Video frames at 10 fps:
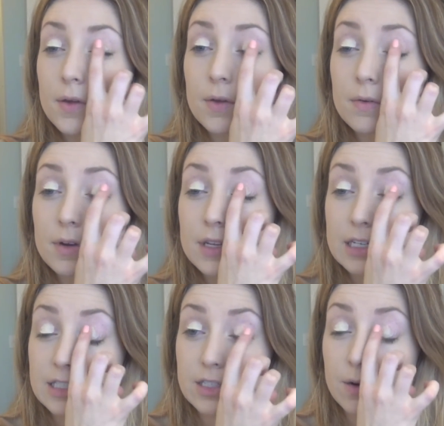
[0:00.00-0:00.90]
You
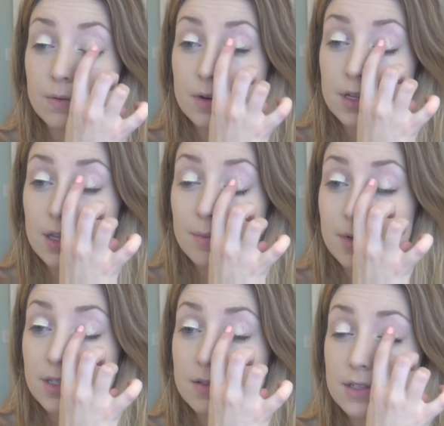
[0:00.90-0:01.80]
really don't need that
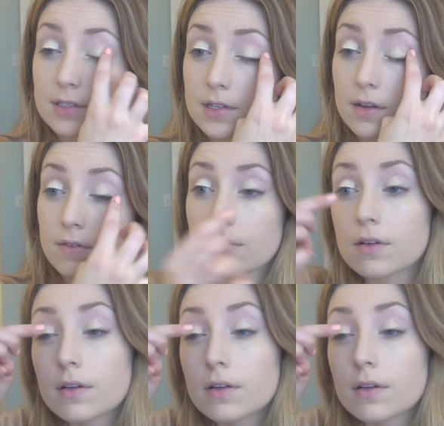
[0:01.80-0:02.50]
much of this stuff.